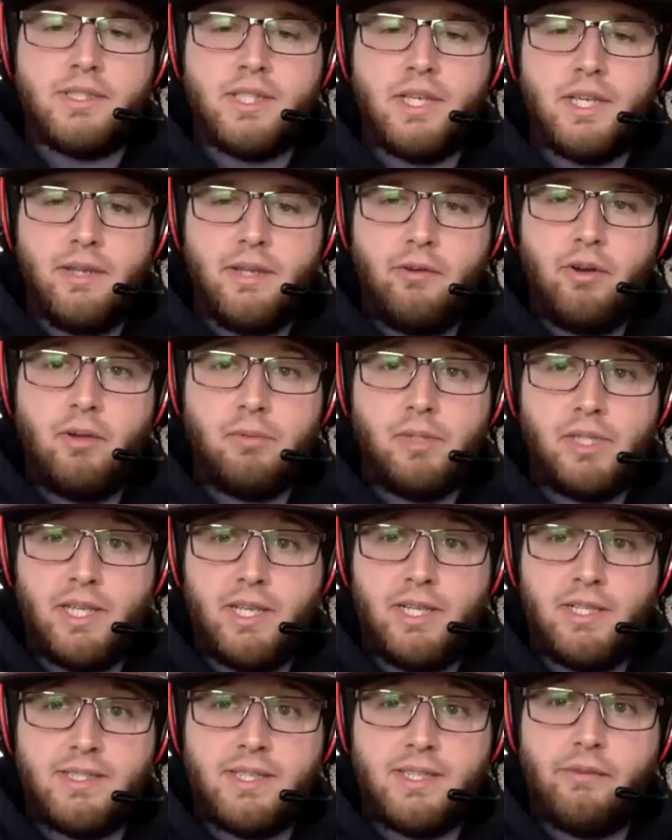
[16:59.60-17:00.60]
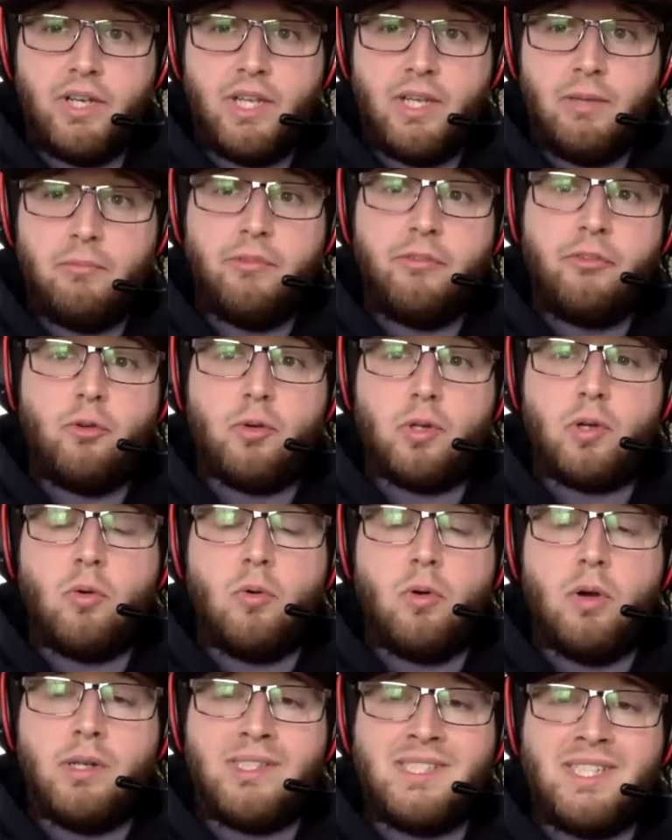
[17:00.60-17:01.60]
They were able to get 7 in before the
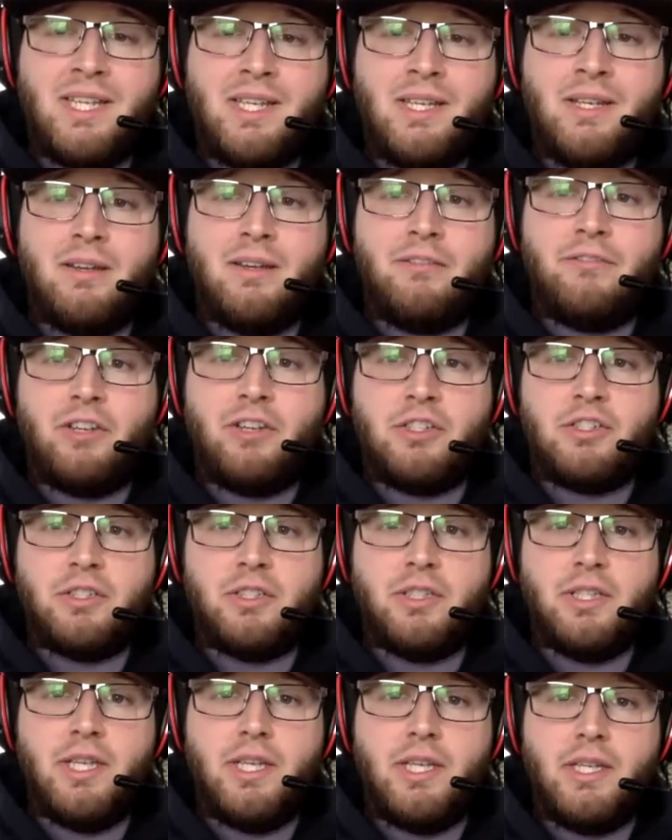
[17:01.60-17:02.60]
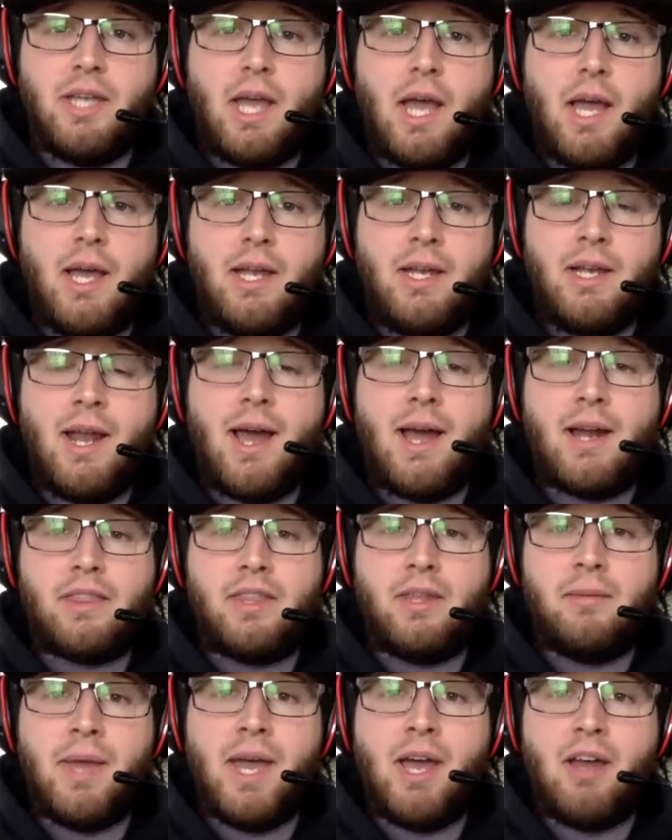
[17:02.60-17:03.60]
quarantine officially knocked
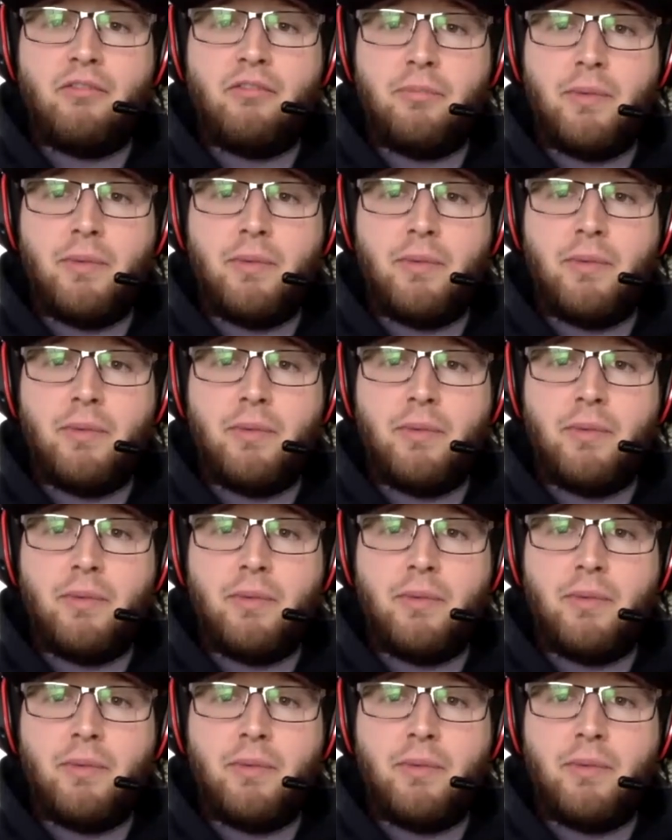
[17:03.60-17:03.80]
them out of